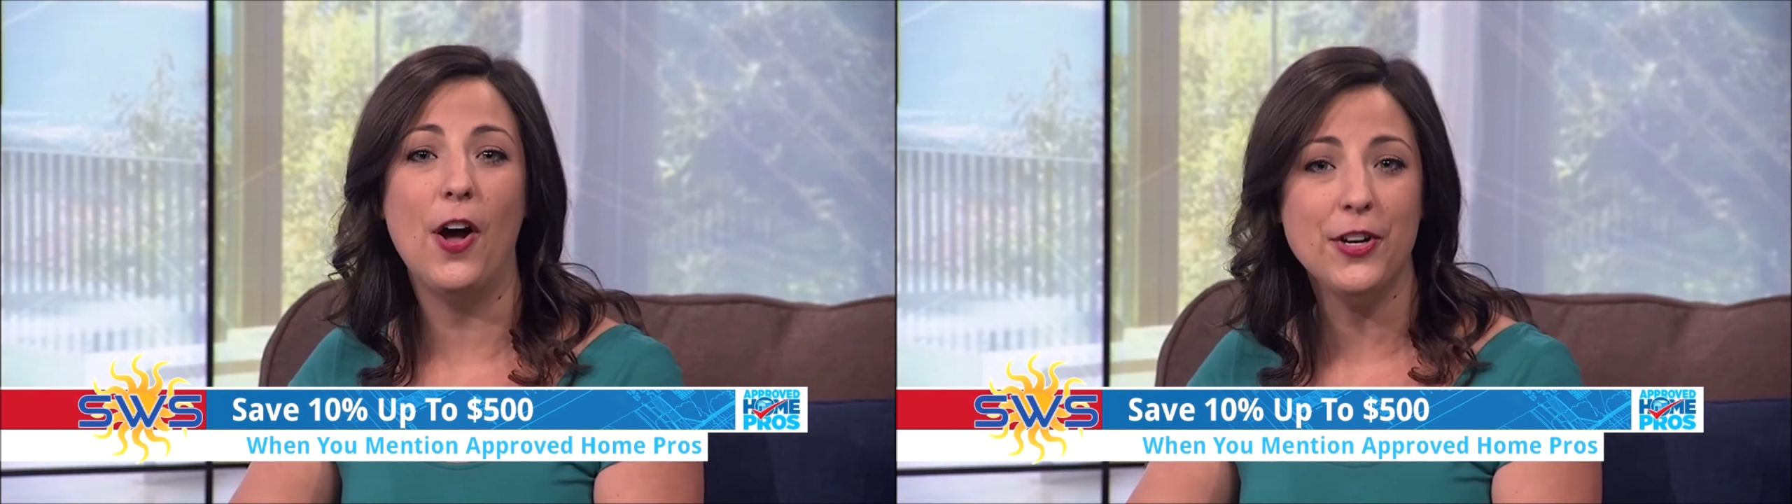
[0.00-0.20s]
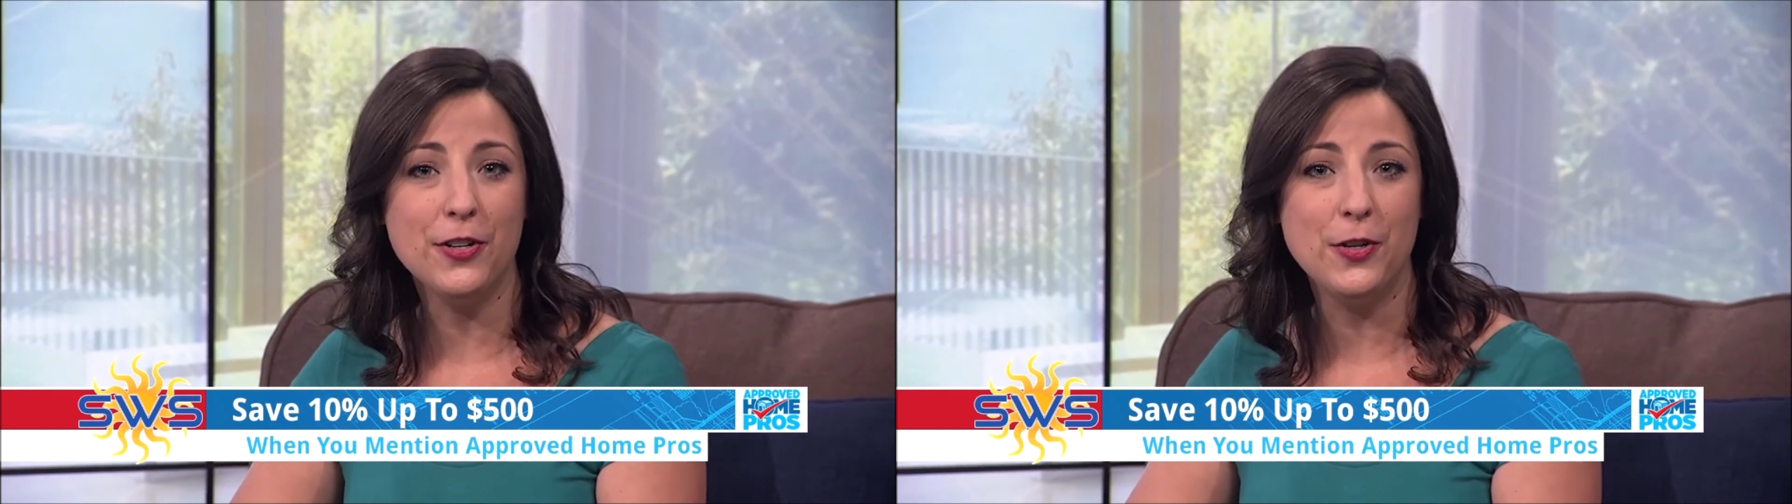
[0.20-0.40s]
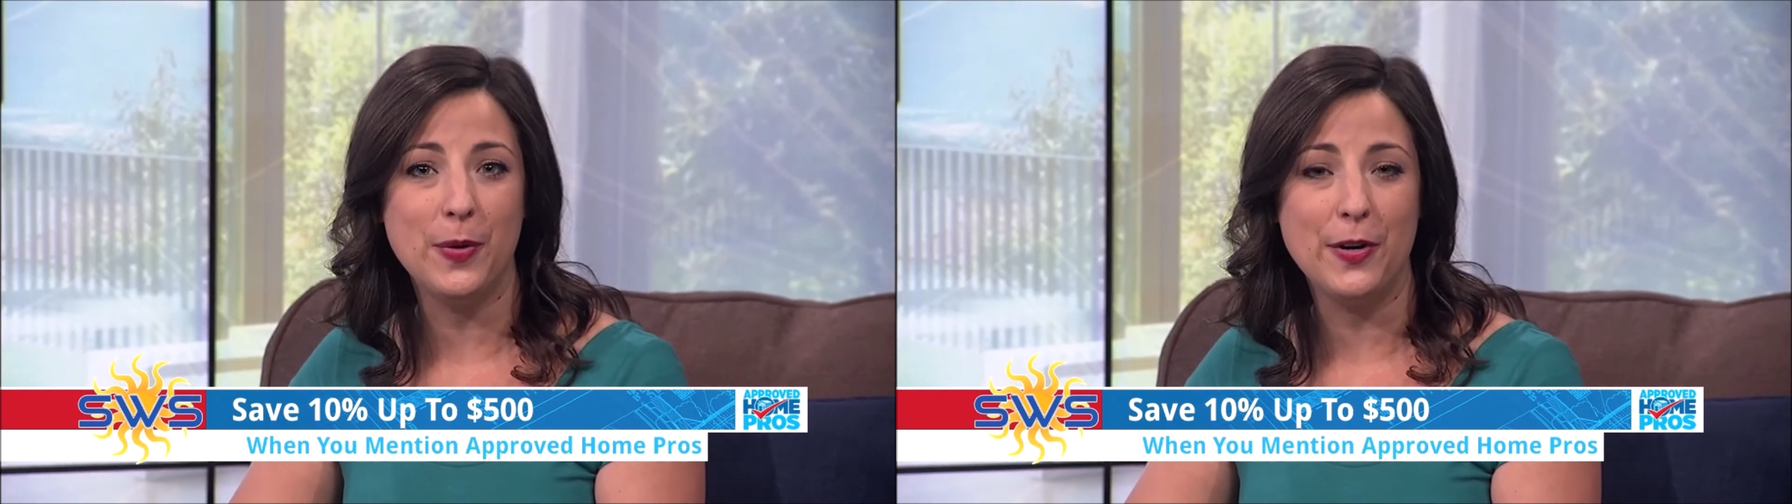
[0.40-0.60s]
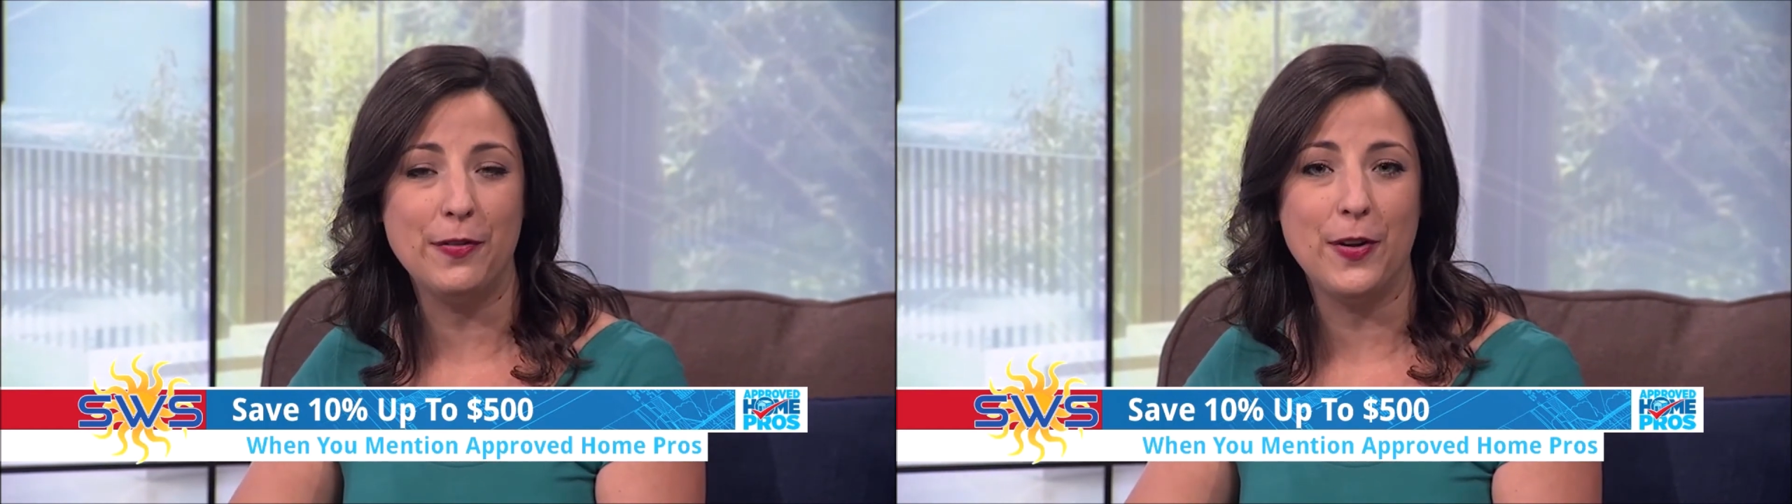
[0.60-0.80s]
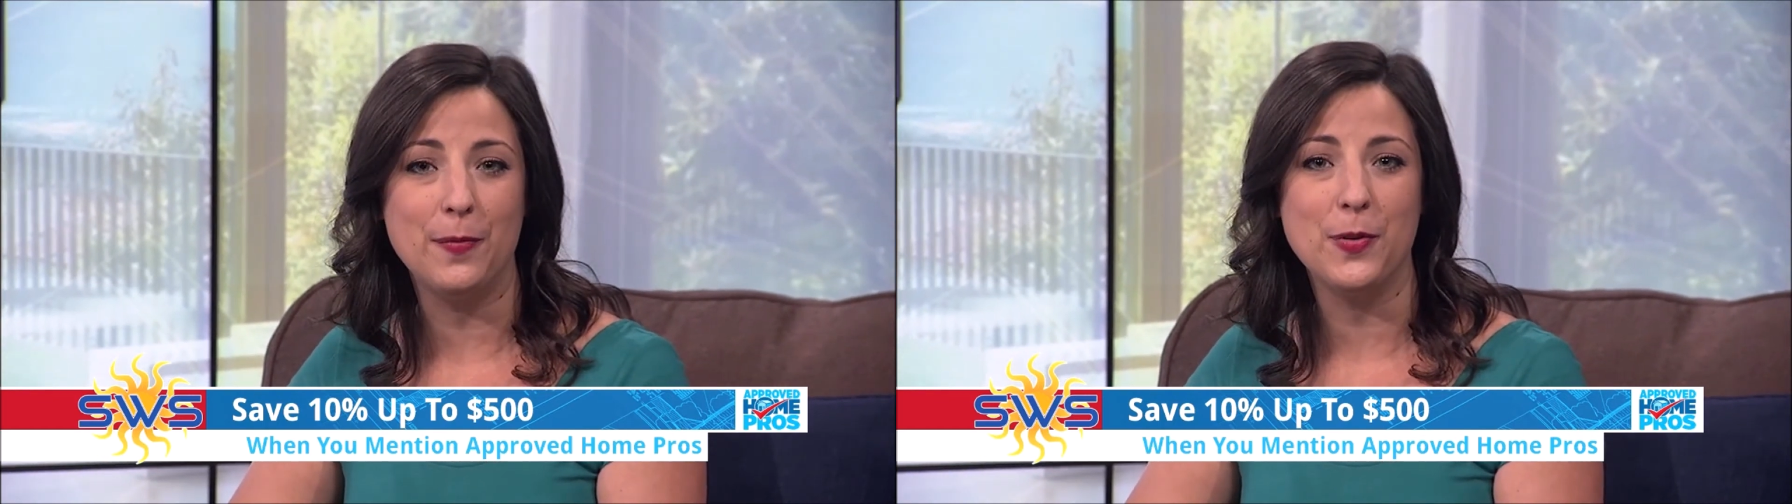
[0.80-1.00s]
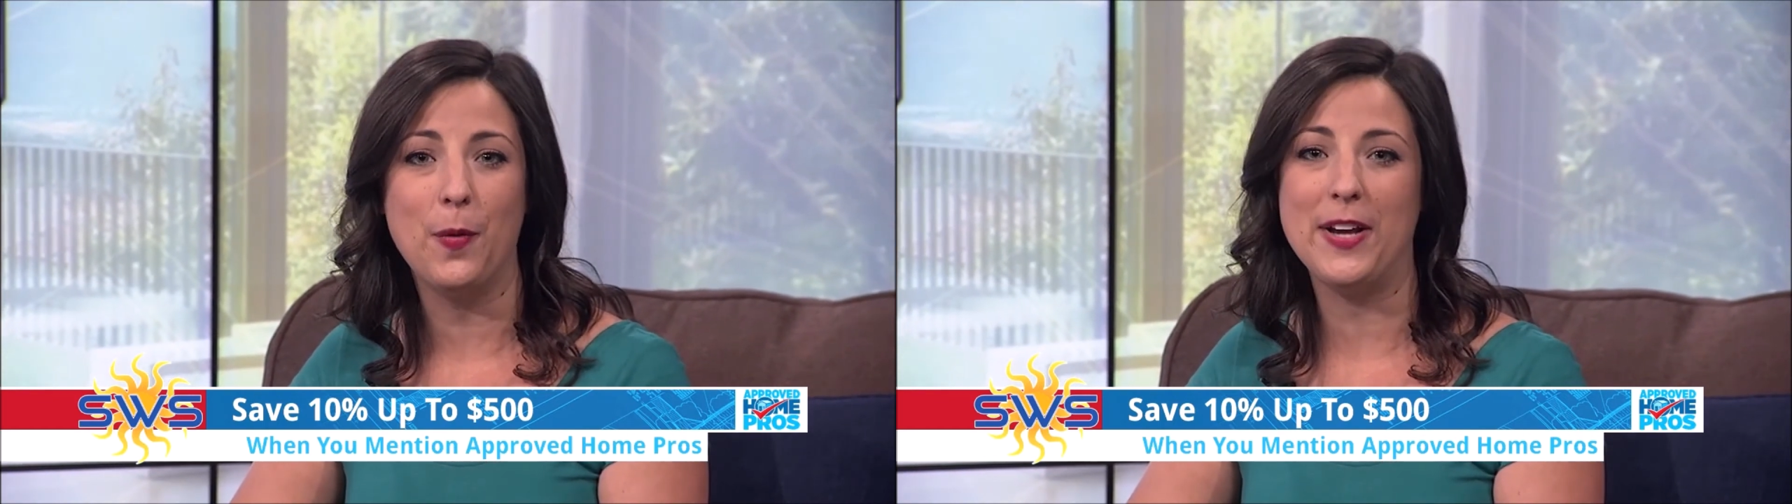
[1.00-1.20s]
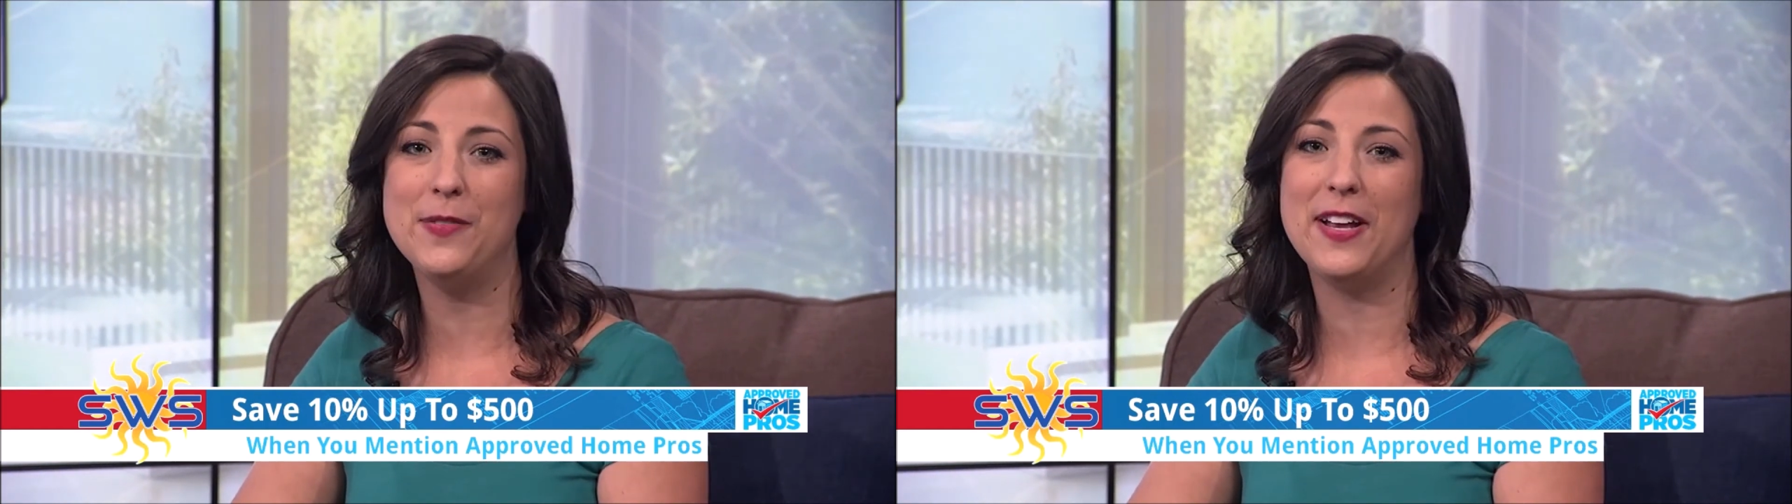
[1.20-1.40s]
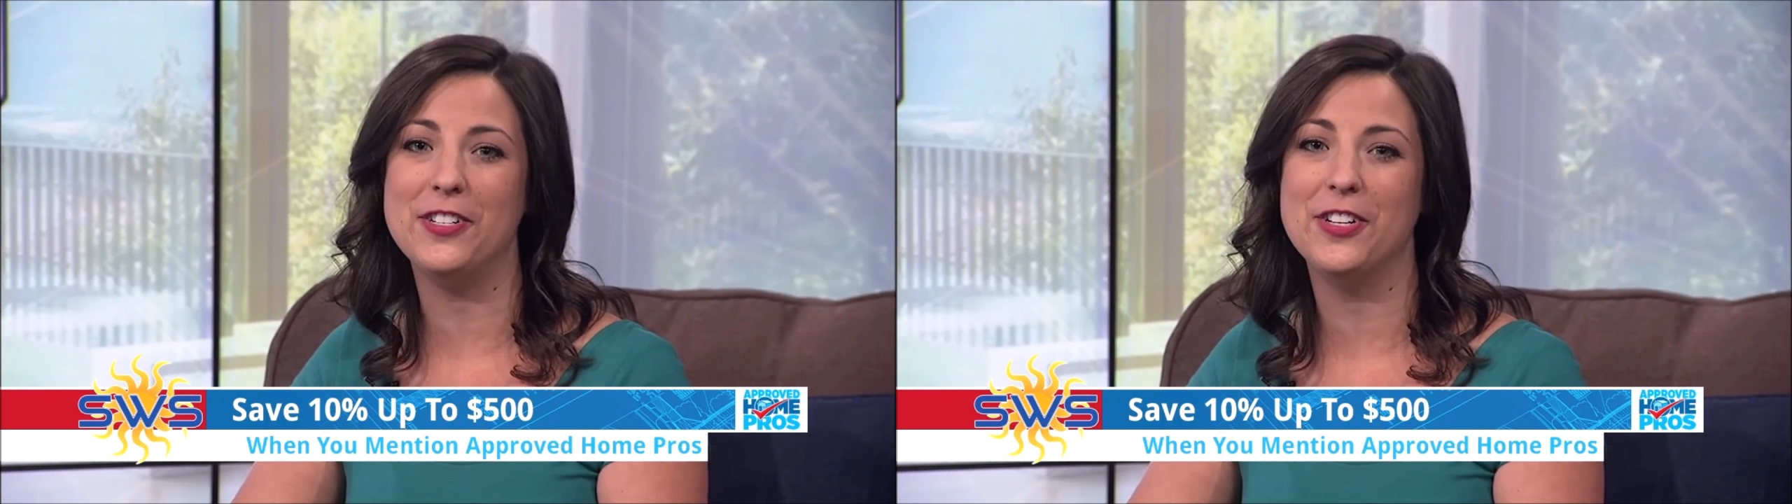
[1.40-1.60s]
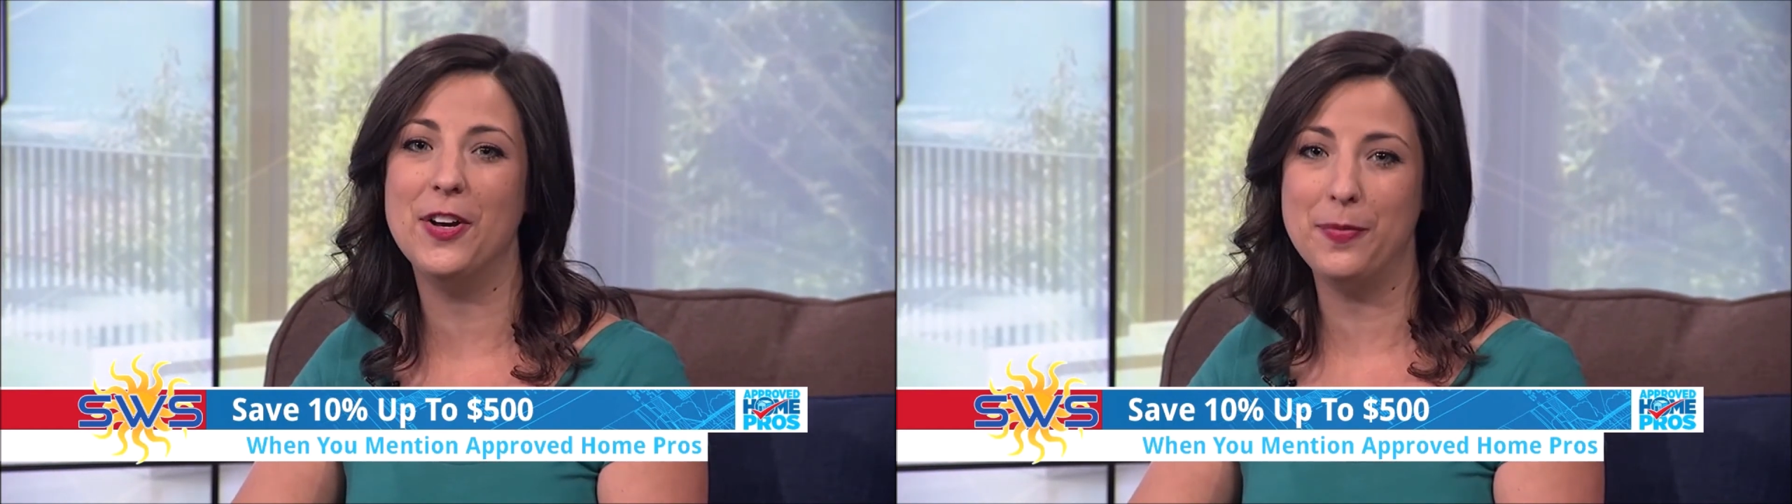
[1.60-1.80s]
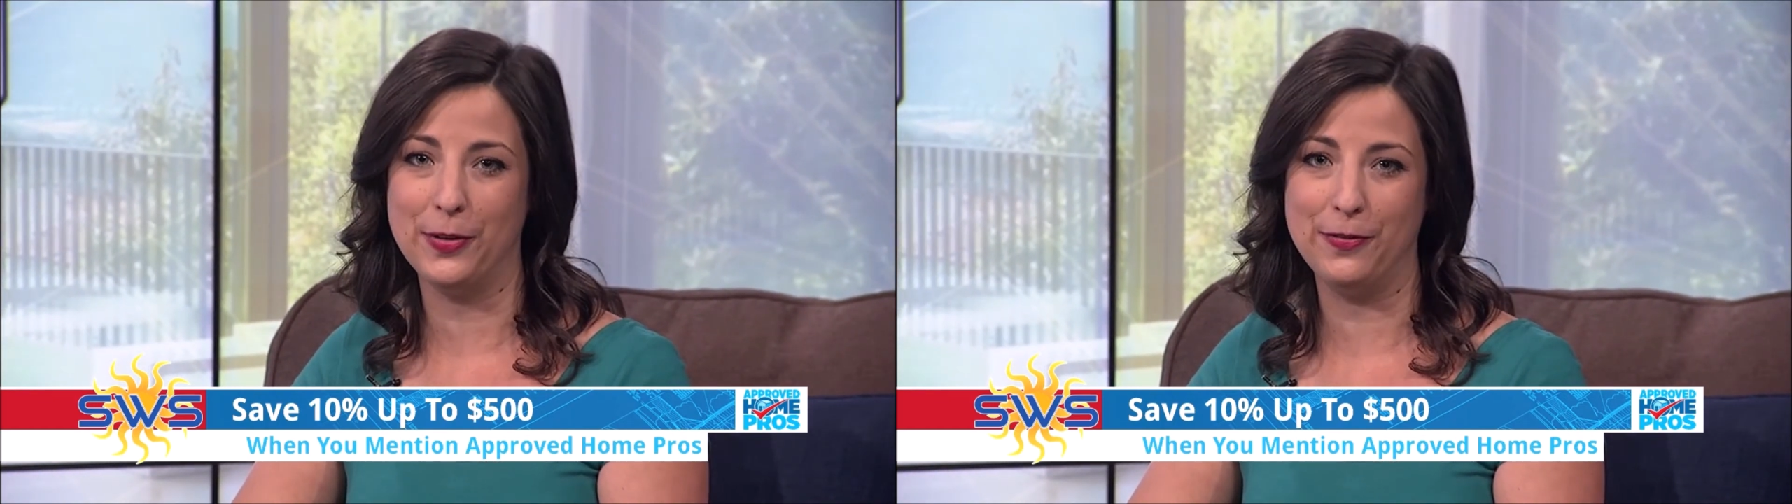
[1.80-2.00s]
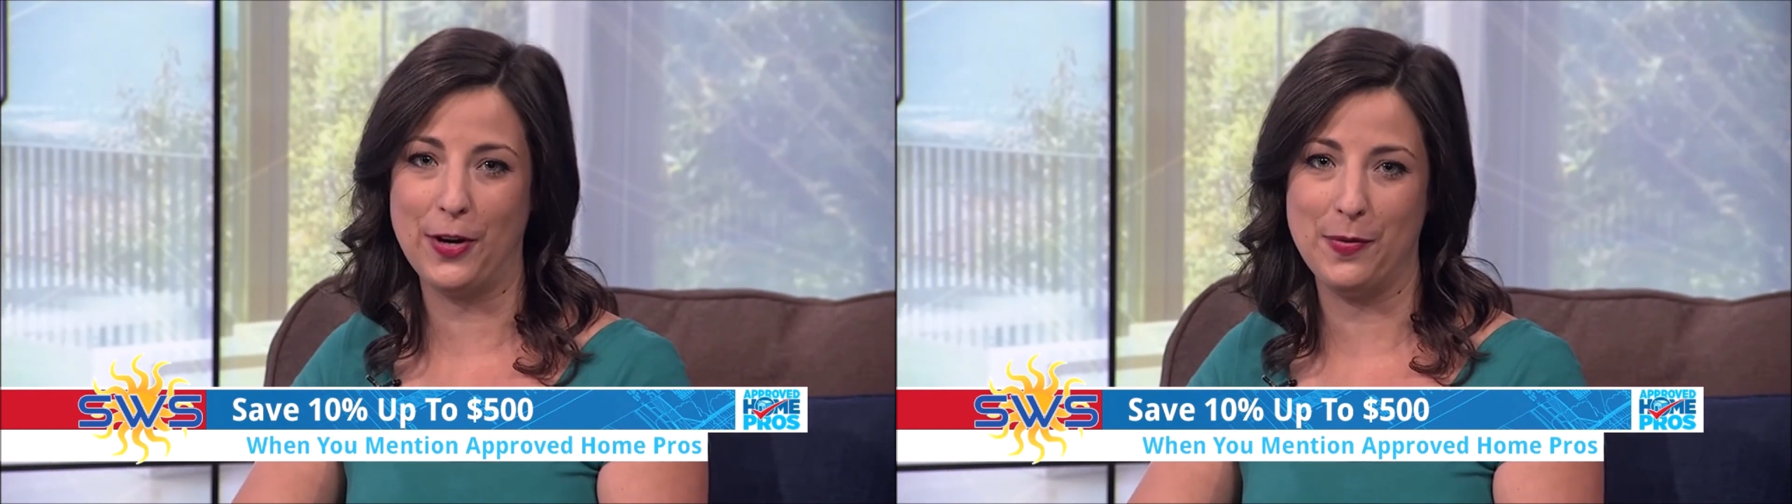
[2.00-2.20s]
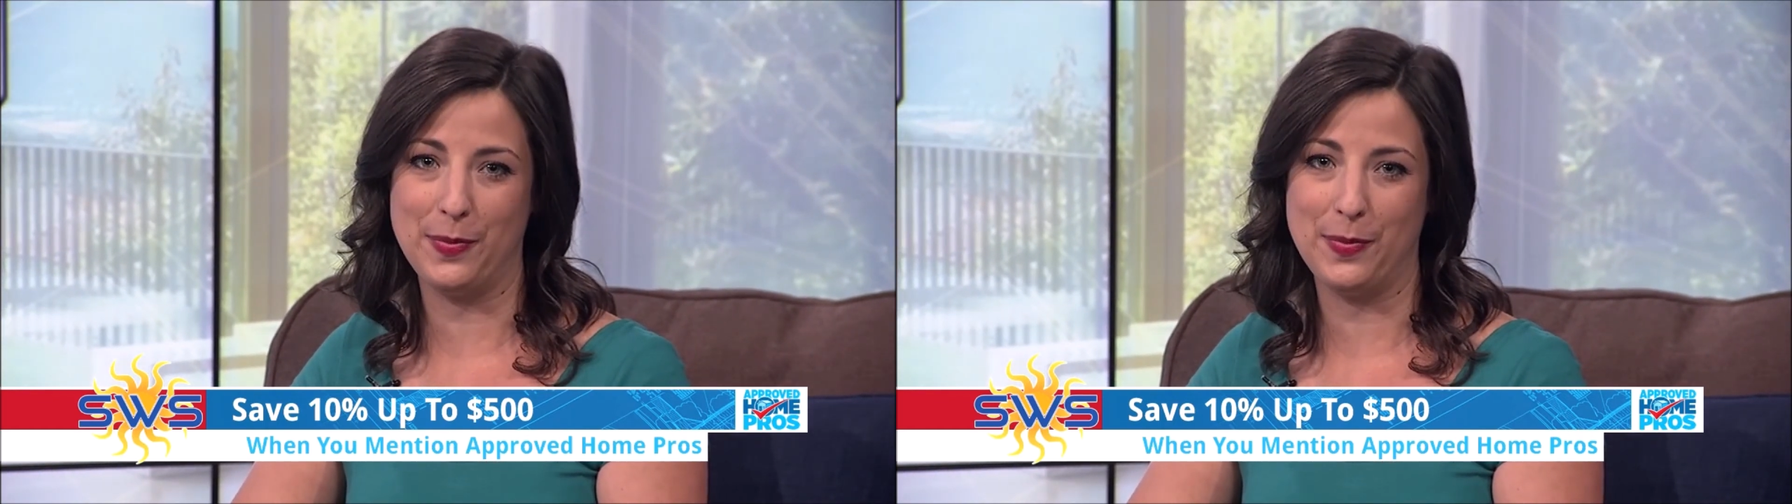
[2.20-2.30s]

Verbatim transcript: on your new window films when you mention Approved Home